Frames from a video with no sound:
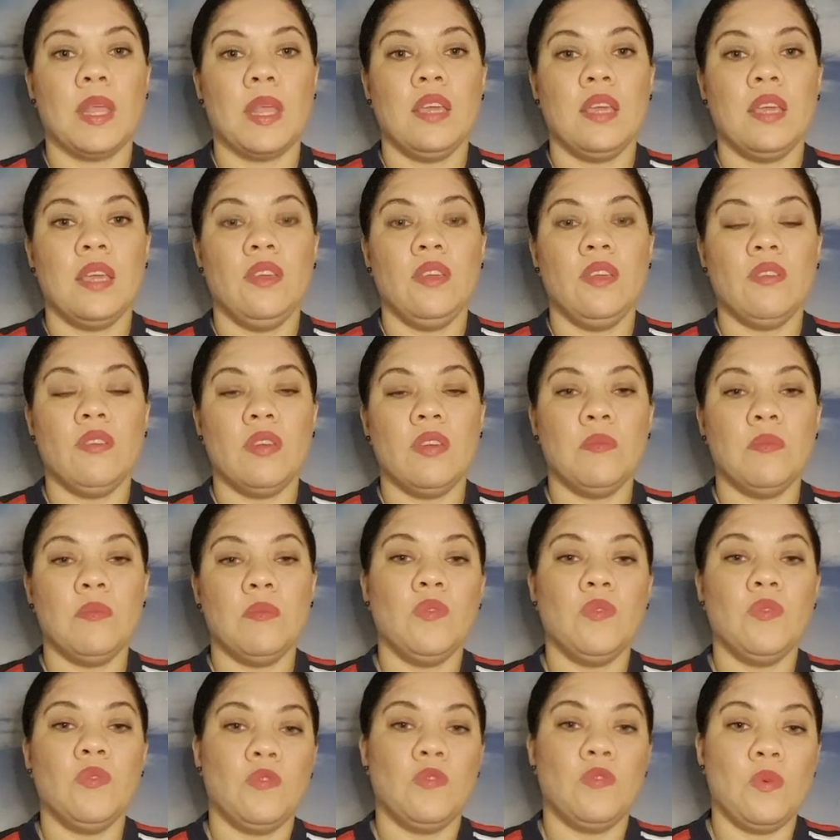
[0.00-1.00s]
You can
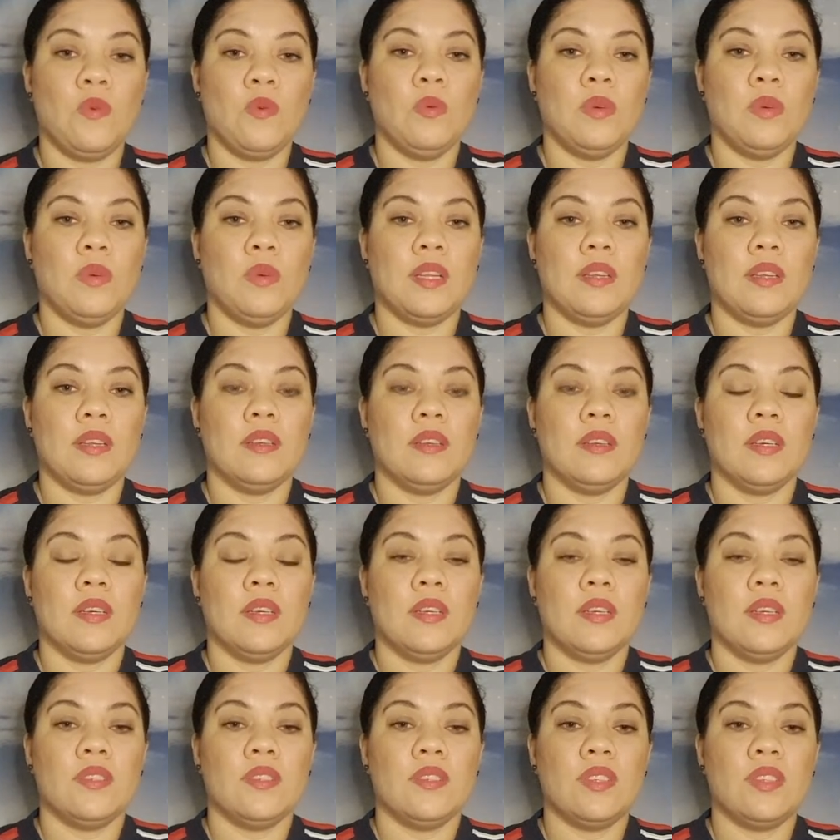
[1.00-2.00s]
move forward.
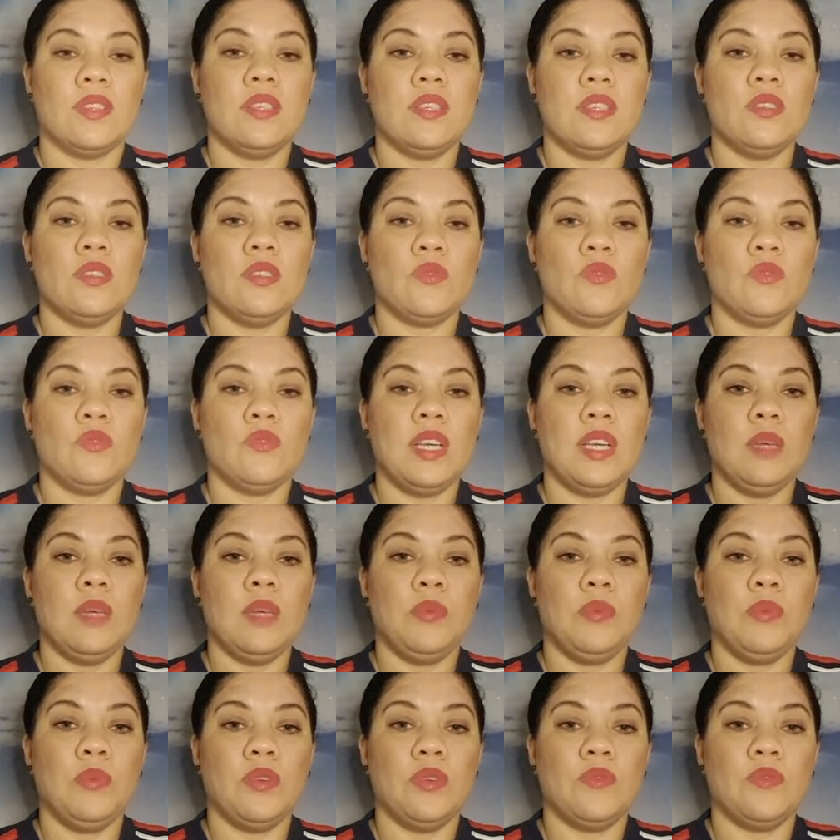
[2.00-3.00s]
So this is really
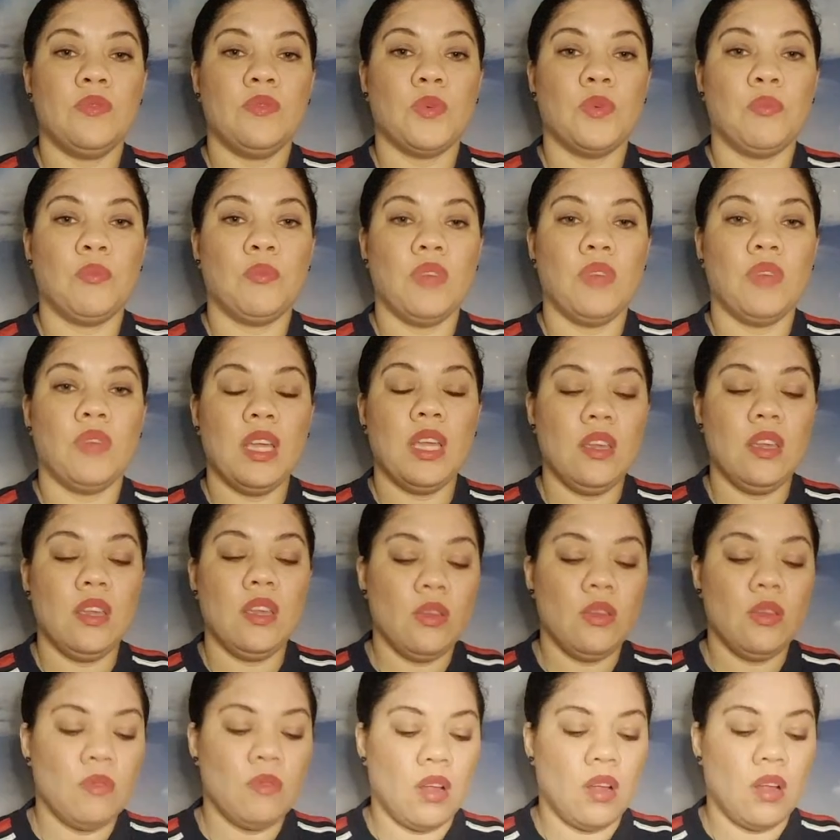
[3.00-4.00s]
beautiful, bringing
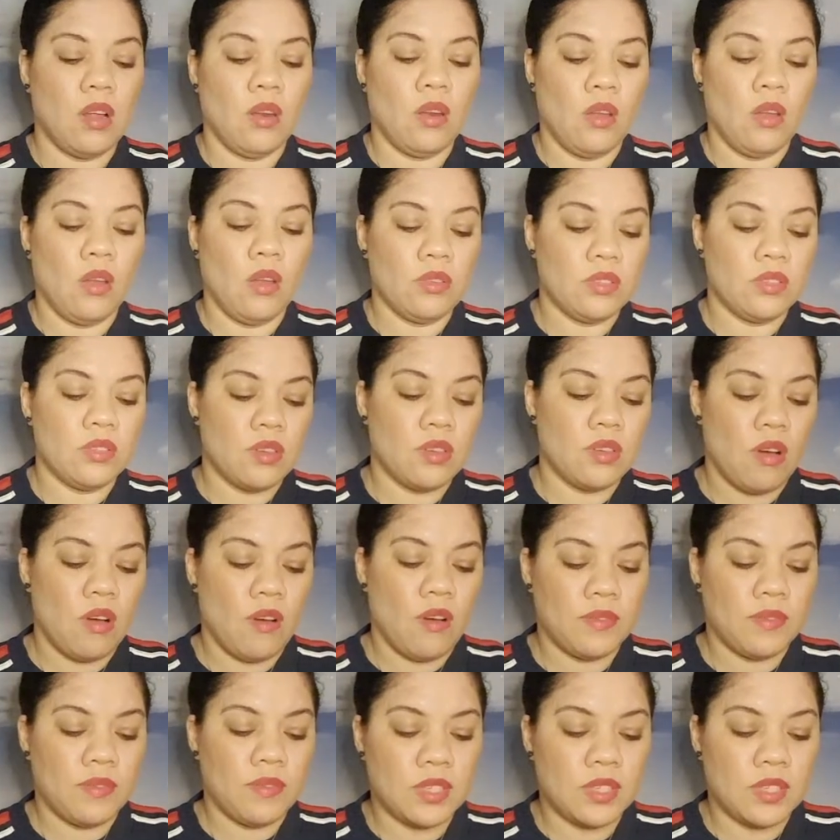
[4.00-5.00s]
you a lot
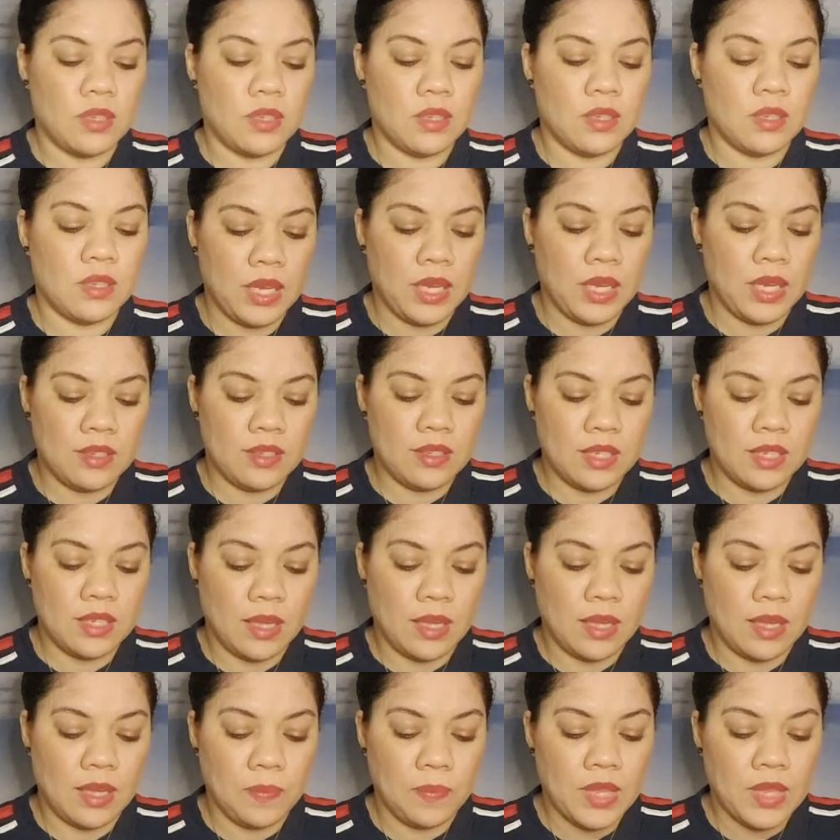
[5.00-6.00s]
of
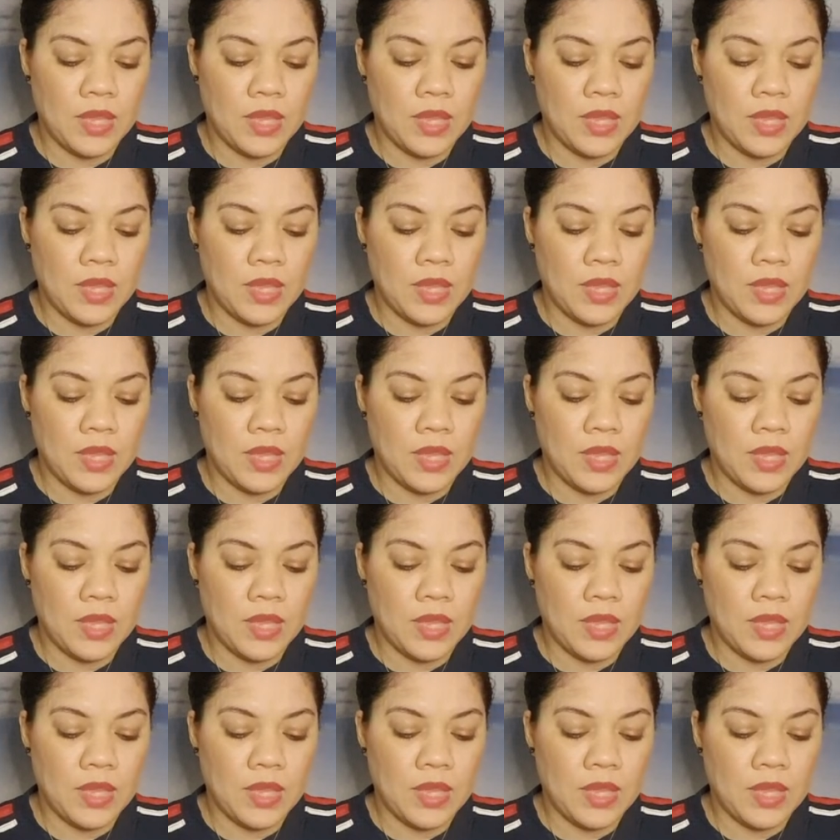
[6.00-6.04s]
stability.